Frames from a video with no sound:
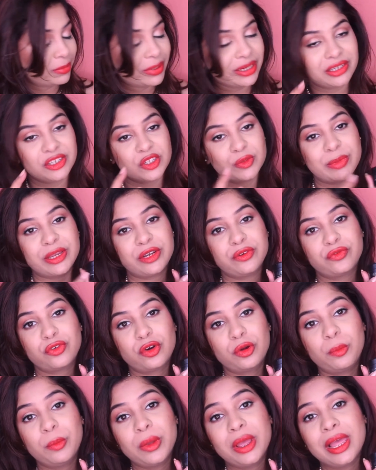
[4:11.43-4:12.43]
It is meant
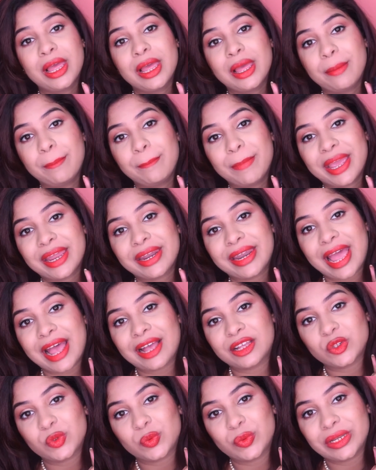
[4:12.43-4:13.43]
for men
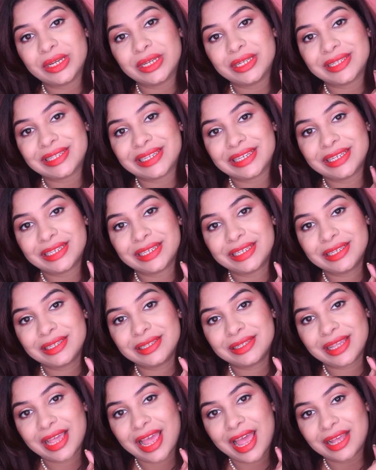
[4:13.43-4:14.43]
as well as
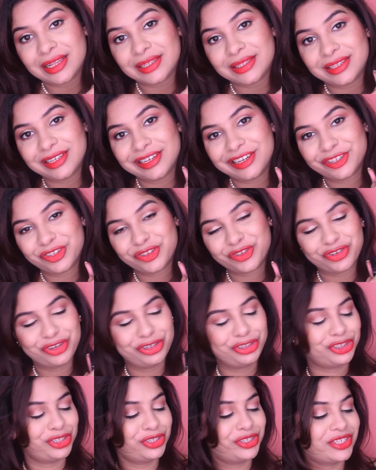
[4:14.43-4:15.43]
ladies, as the
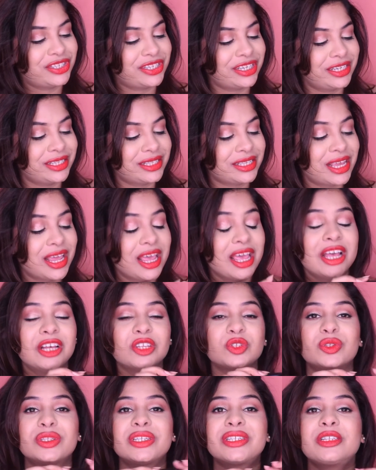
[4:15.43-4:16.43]
illustration states.
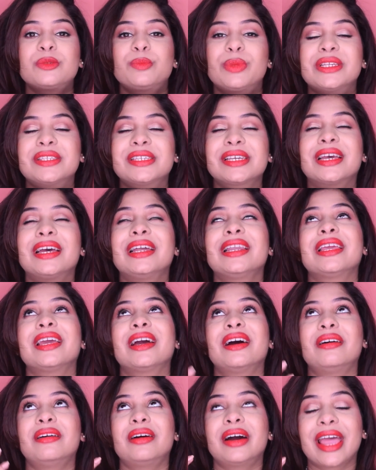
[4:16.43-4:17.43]
So this is basically
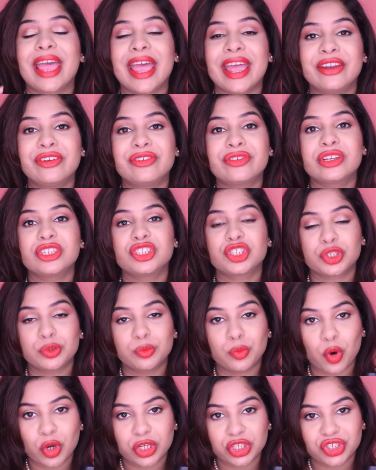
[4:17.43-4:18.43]
a enriched
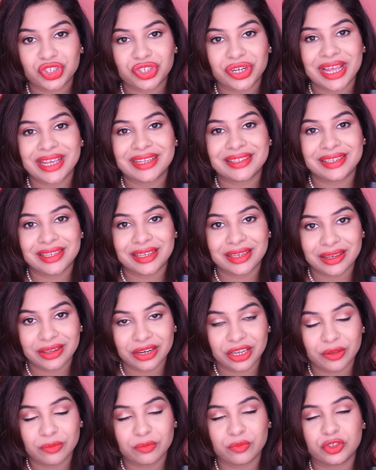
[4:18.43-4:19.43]
moisturizing
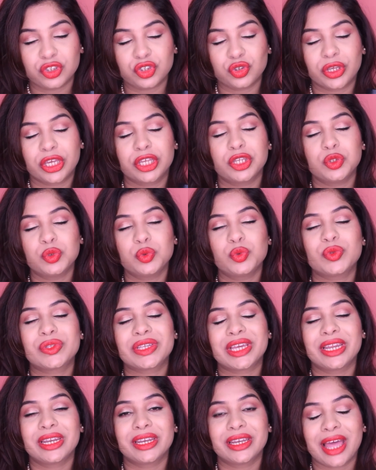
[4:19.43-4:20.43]
cream which you can use
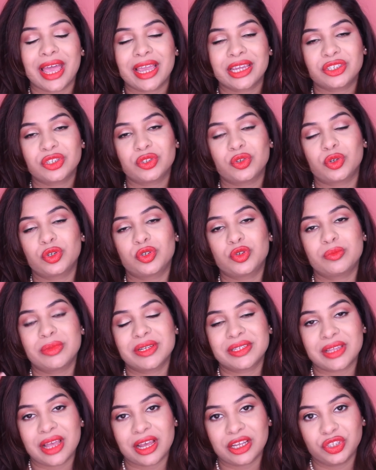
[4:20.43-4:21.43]
in night in order to
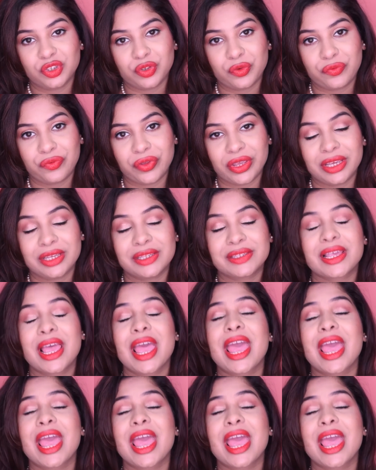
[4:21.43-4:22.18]
massage your face.